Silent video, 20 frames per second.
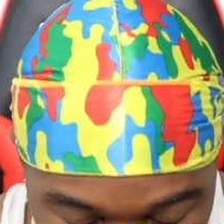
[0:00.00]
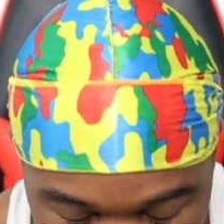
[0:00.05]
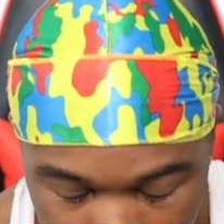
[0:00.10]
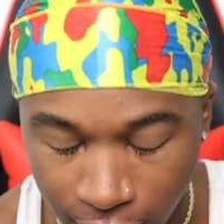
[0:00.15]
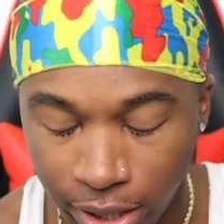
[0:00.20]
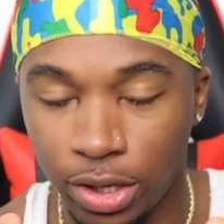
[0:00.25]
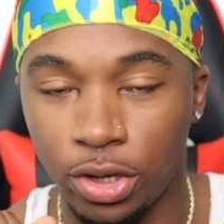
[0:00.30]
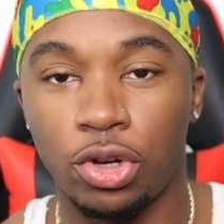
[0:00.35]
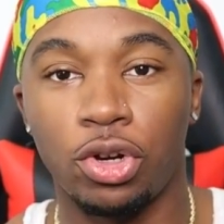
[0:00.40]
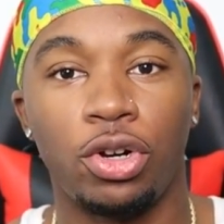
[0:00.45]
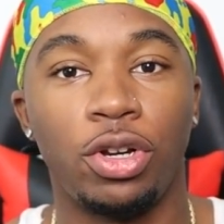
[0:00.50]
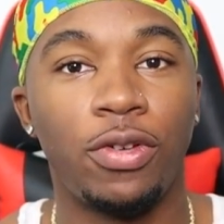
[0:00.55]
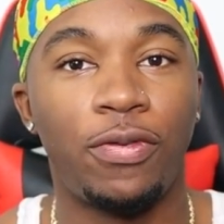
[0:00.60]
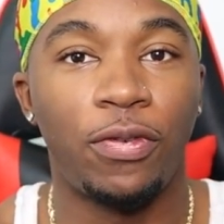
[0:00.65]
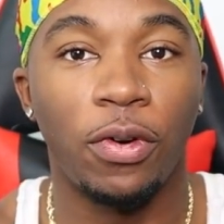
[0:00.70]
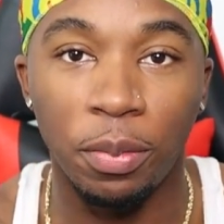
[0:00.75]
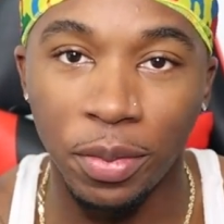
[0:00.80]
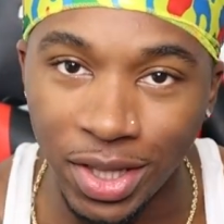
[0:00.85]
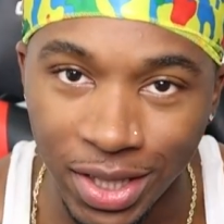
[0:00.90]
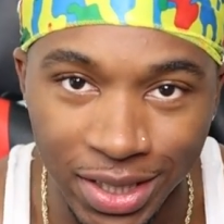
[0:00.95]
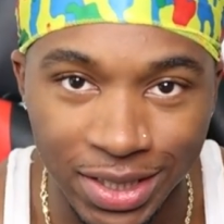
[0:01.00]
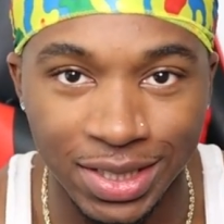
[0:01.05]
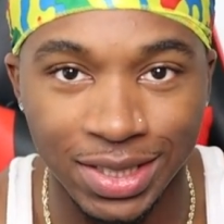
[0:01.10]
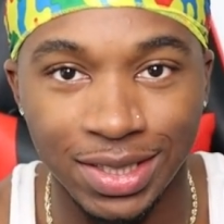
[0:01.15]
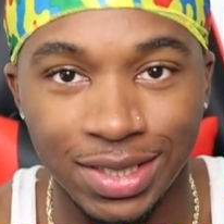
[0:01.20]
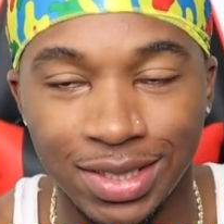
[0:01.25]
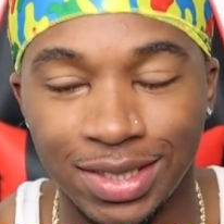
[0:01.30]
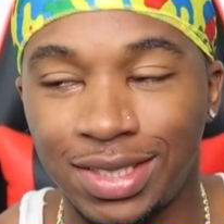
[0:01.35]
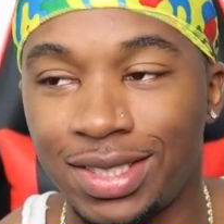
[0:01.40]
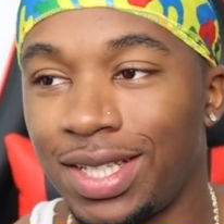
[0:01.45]
banger. You feel me?
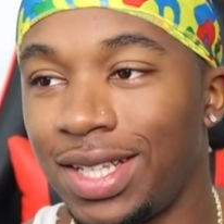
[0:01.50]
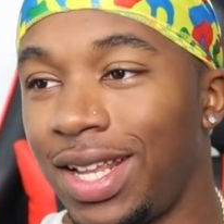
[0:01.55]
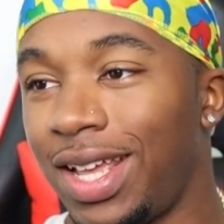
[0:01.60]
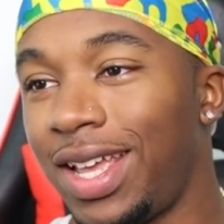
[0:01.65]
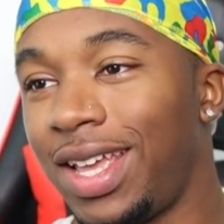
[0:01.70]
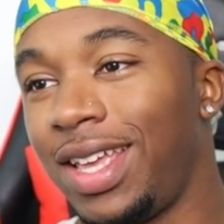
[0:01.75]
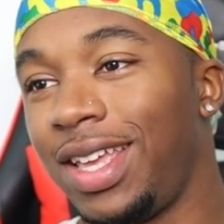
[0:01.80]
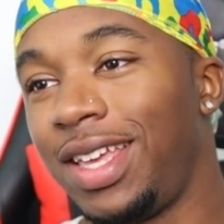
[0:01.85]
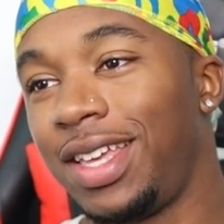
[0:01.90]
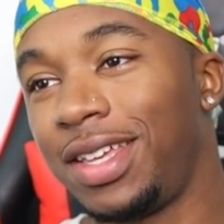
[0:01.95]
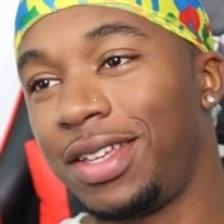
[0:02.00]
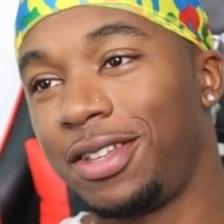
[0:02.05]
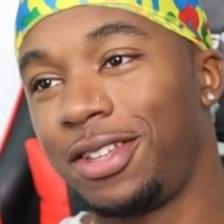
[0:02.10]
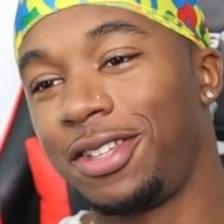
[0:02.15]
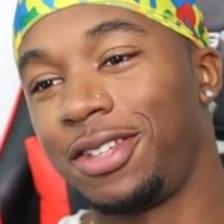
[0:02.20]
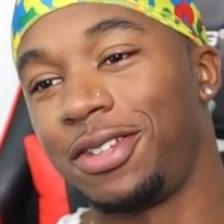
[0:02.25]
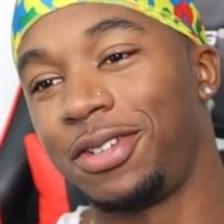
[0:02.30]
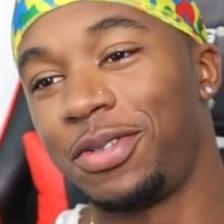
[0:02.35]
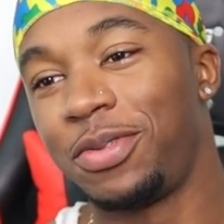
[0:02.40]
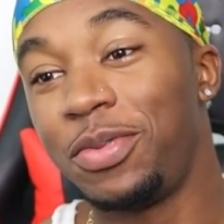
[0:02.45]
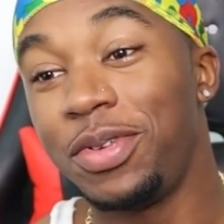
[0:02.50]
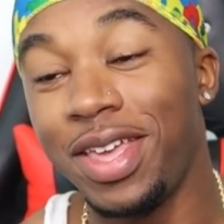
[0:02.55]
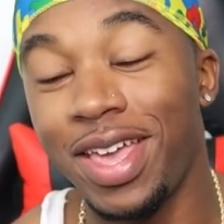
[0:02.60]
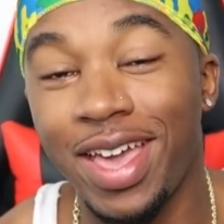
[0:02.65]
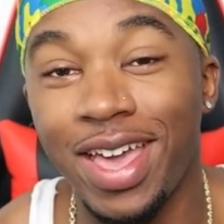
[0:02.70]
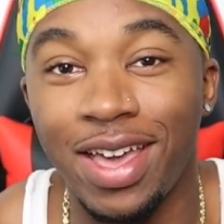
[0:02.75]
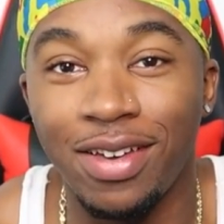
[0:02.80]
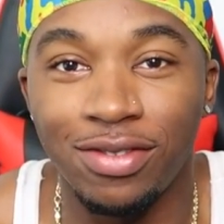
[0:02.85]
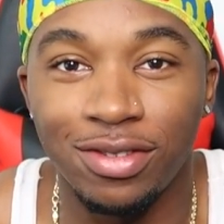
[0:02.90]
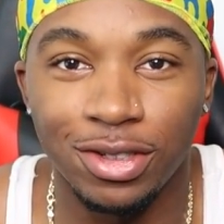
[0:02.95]
Listen, today we
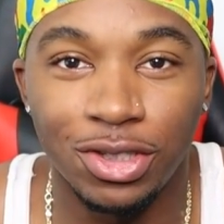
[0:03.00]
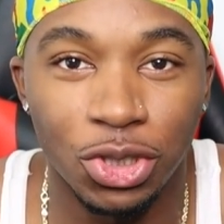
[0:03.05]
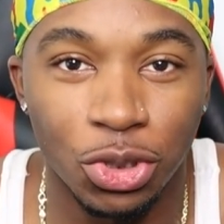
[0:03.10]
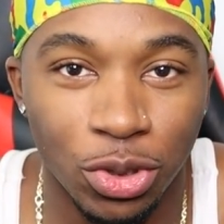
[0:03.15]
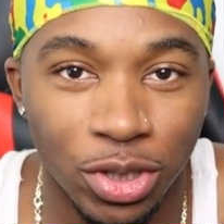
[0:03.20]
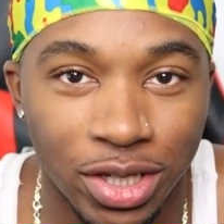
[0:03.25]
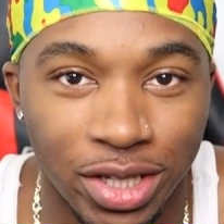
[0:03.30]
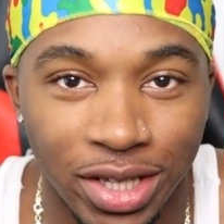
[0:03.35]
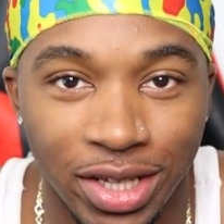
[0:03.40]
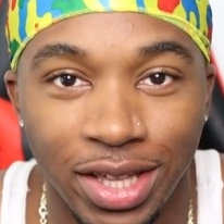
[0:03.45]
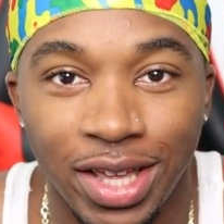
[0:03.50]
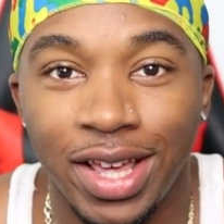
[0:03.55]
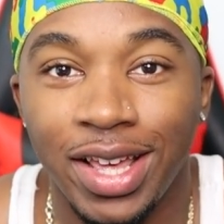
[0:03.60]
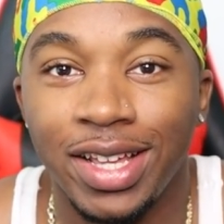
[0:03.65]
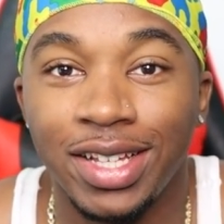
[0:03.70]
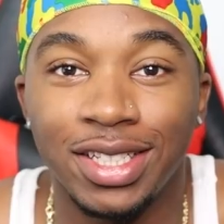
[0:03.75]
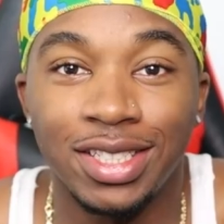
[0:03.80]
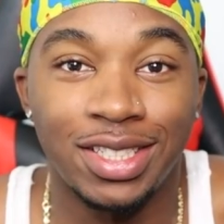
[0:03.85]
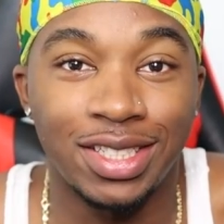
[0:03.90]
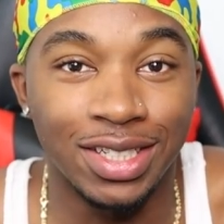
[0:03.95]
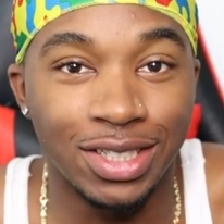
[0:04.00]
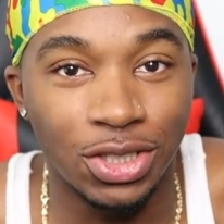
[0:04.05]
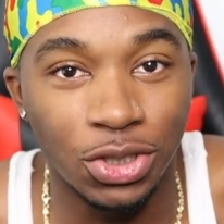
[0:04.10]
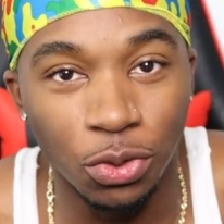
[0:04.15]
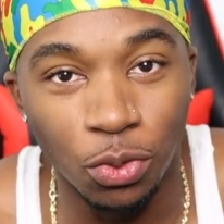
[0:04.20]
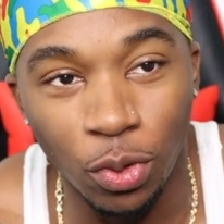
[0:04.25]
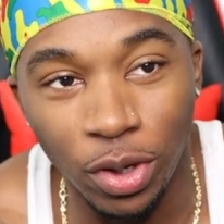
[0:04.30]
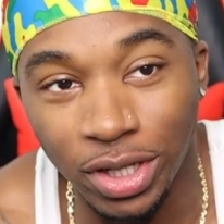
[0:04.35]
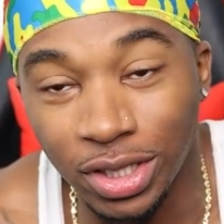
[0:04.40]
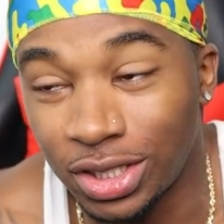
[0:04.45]
have a tricky
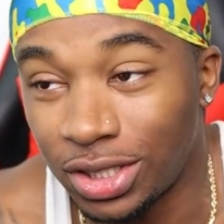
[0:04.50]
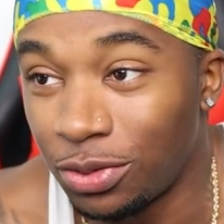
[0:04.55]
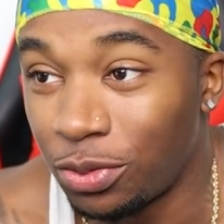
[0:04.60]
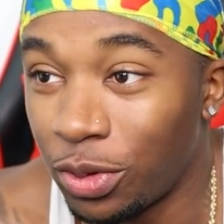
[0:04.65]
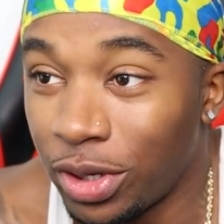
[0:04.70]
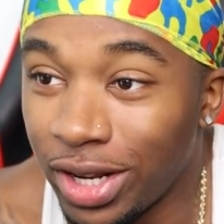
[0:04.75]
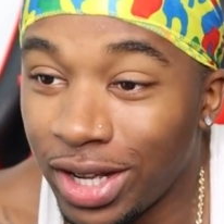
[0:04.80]
situation.